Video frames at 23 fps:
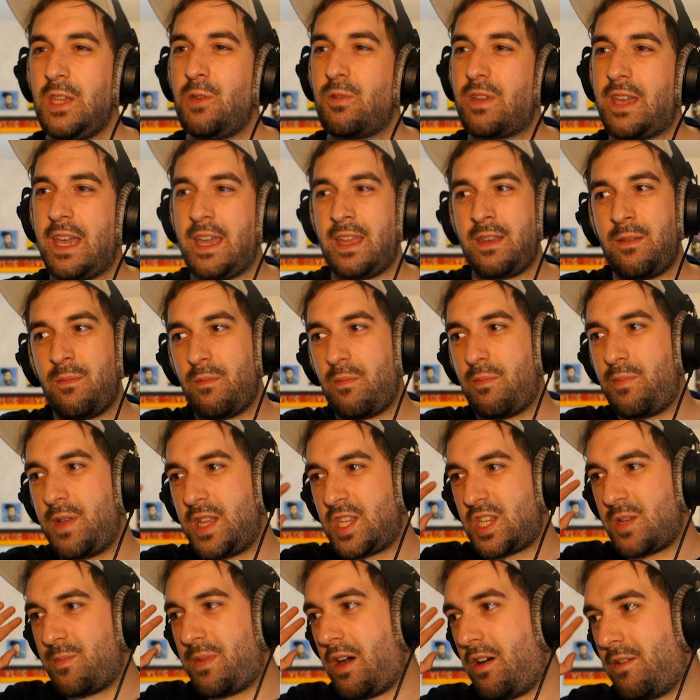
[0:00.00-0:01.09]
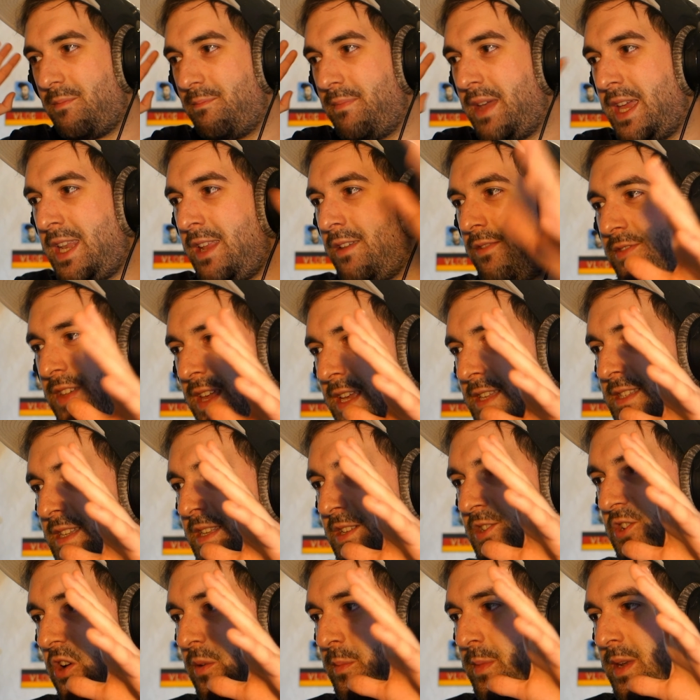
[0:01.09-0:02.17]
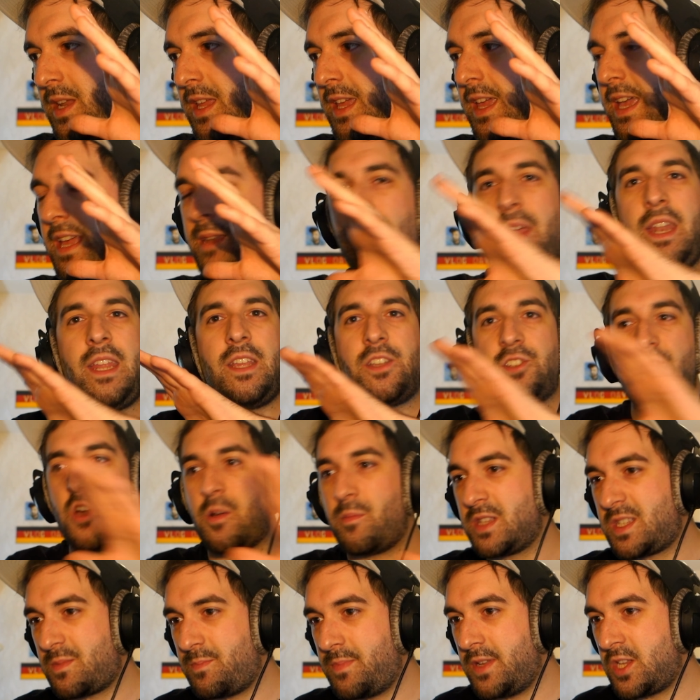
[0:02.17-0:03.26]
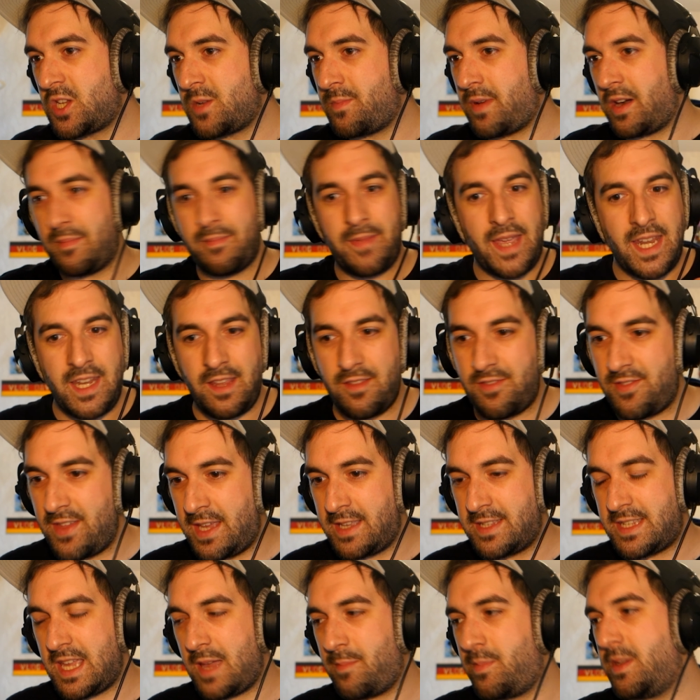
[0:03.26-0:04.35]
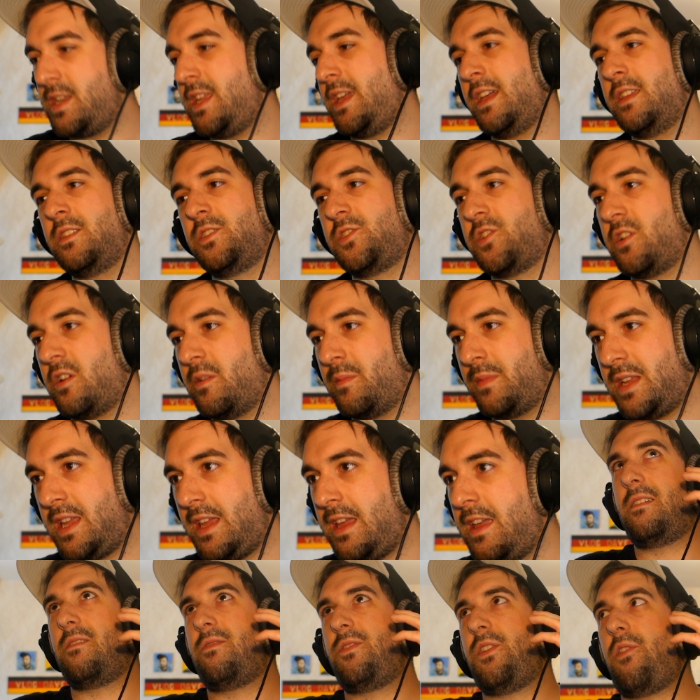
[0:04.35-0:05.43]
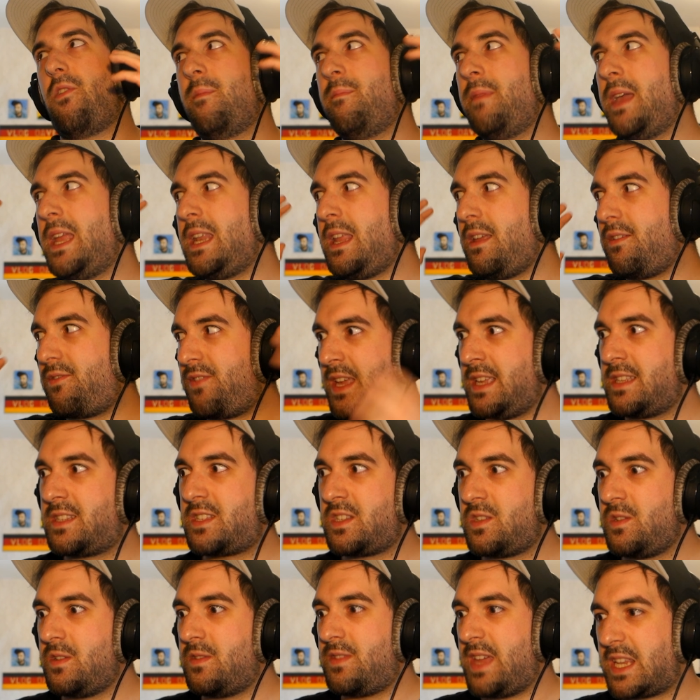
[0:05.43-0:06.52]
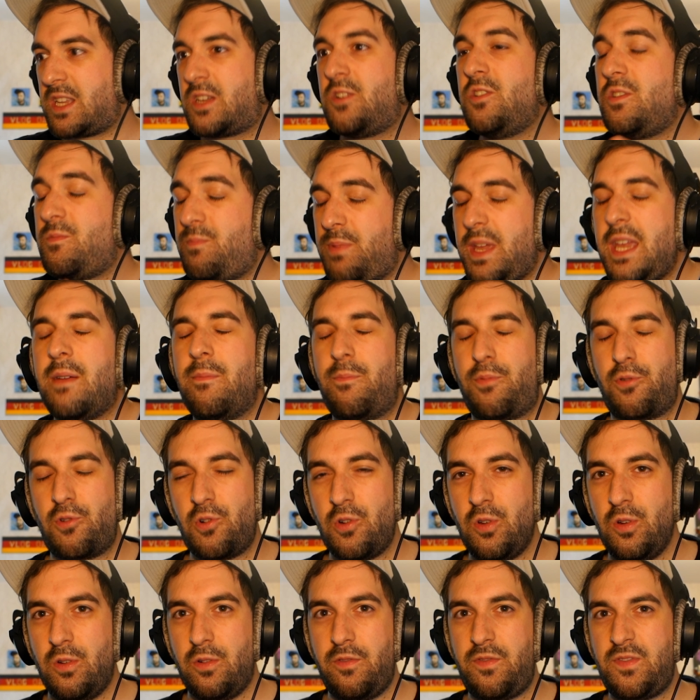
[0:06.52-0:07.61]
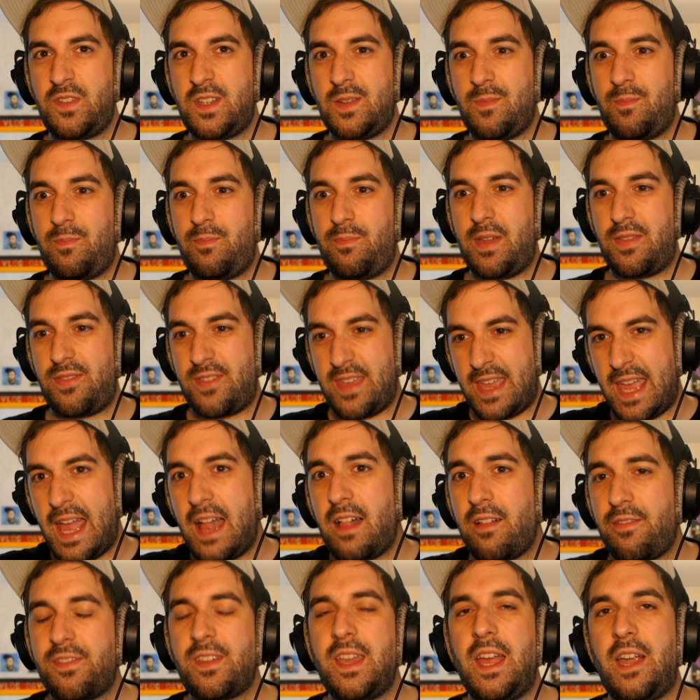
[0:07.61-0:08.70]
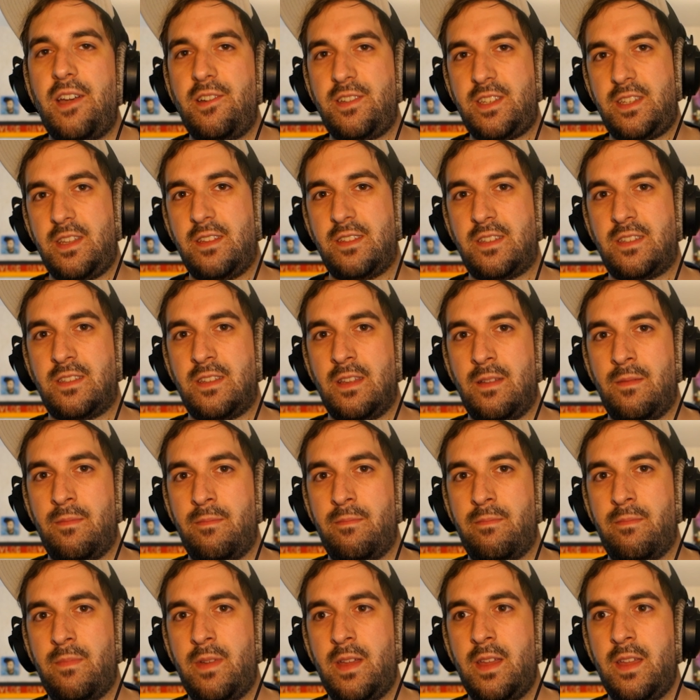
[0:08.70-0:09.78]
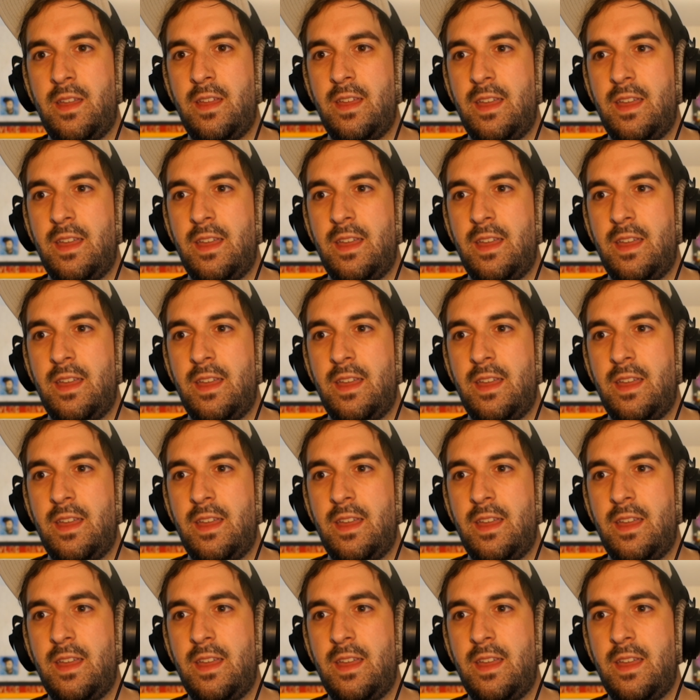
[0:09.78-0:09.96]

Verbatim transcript: You can bitch about many things in Germany, and many Germans bitch about many things happening in Germany. There are many things to, that could be improved, but the healthcare system